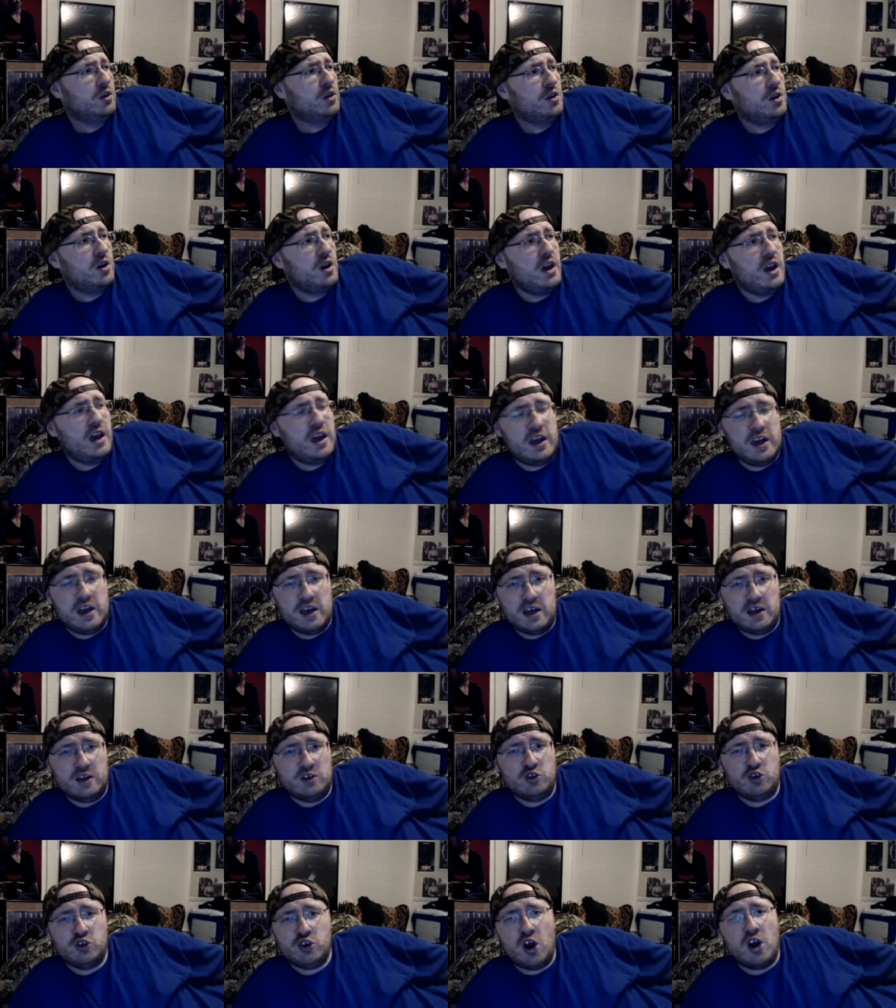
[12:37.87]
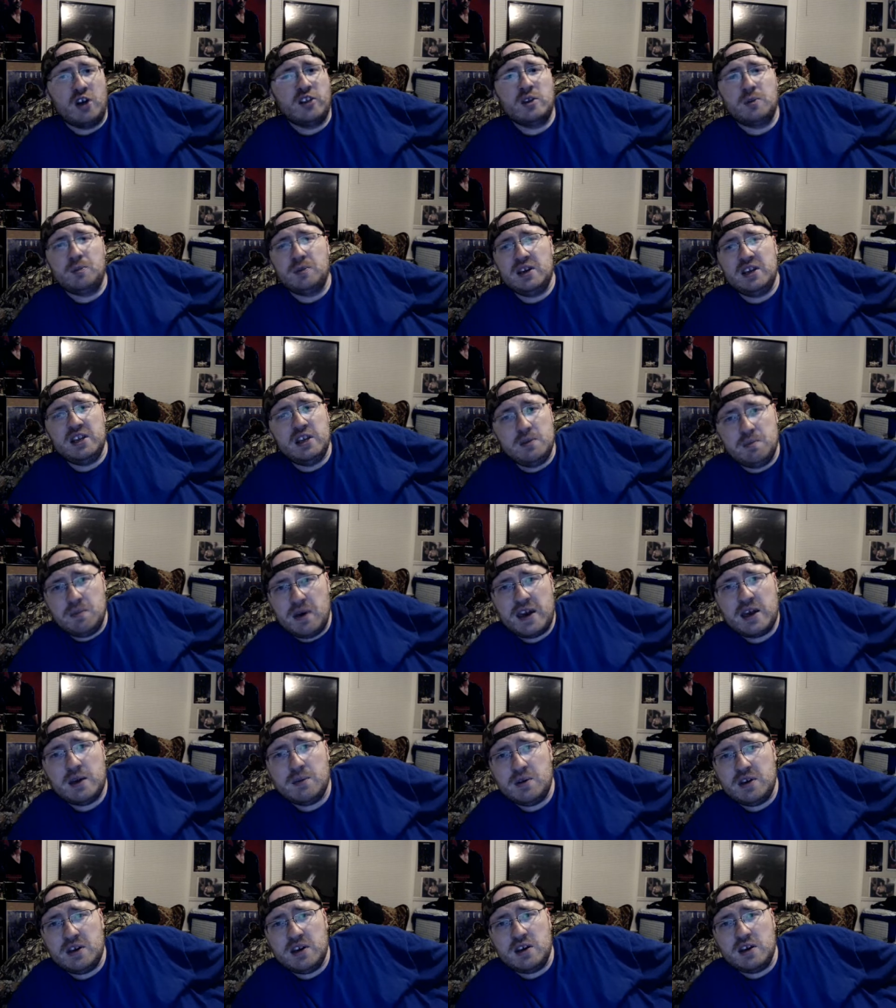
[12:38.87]
and Sean the Beanie
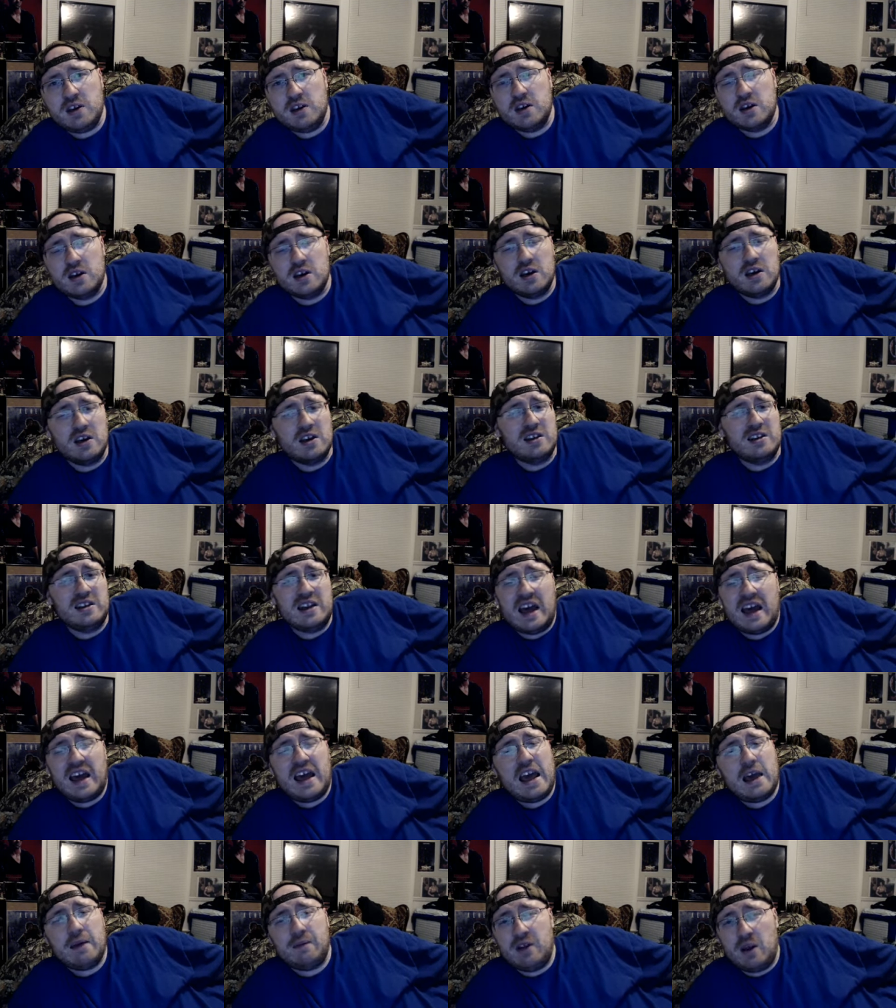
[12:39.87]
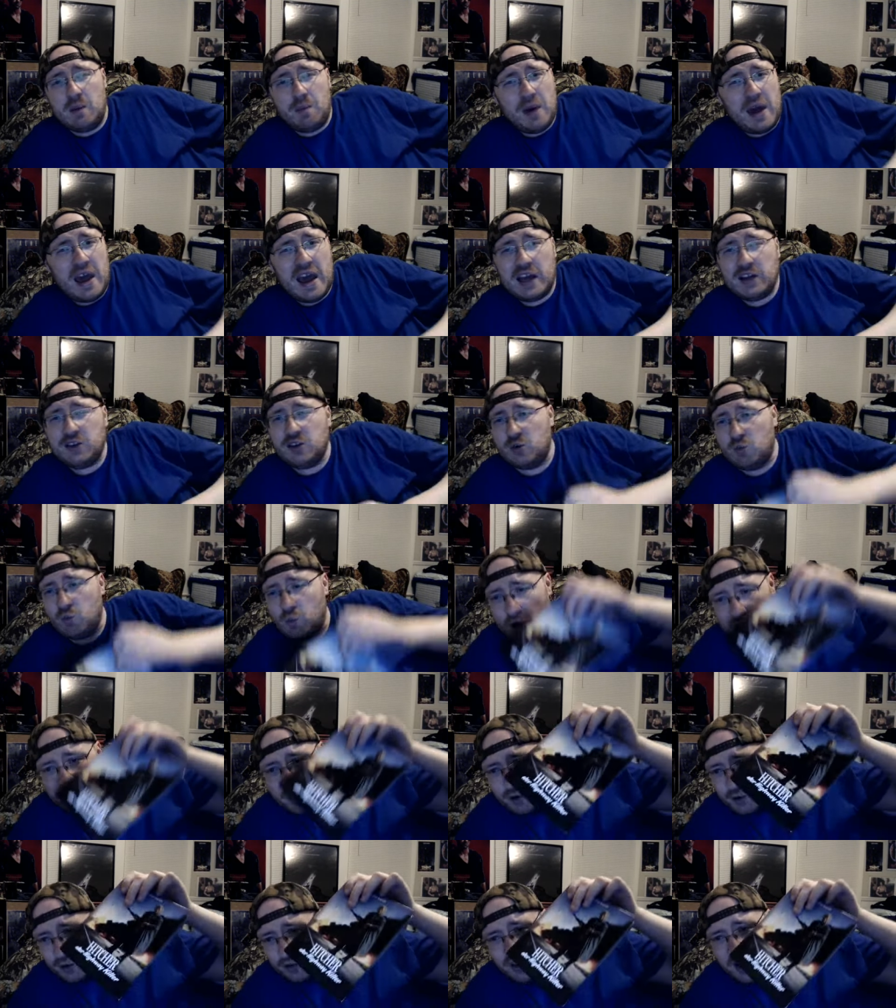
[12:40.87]
Baby not having a patch on
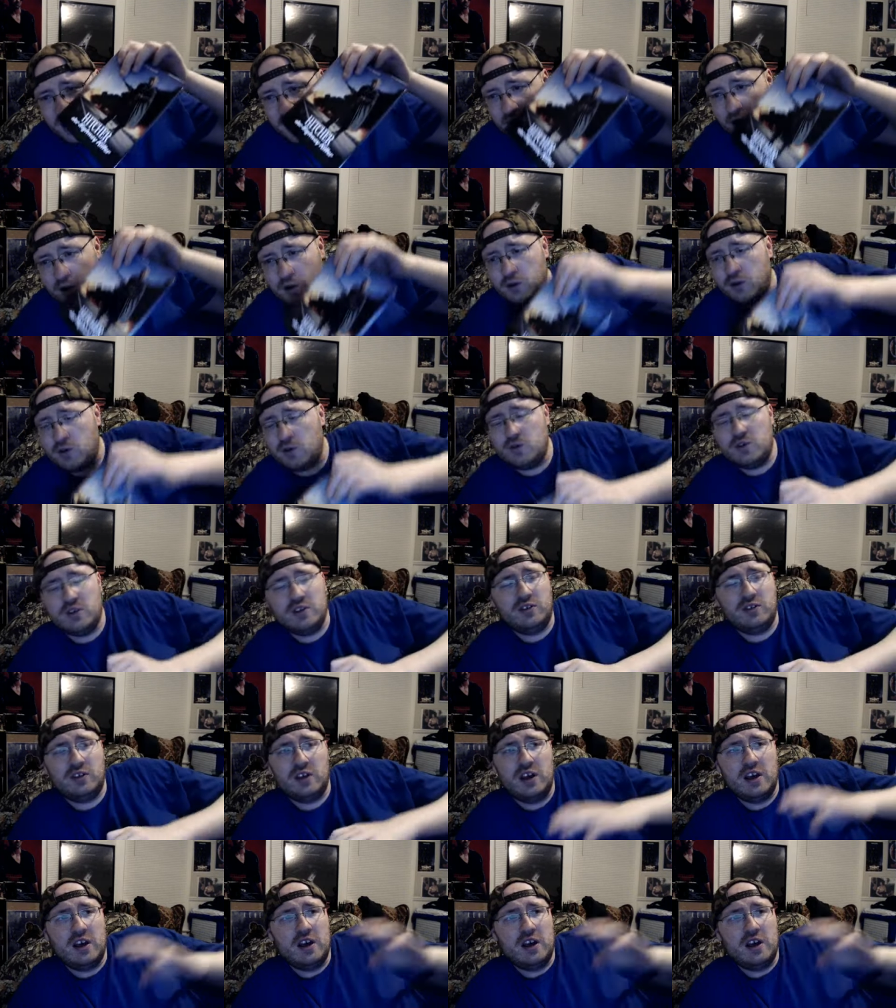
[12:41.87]
Rutger's character, just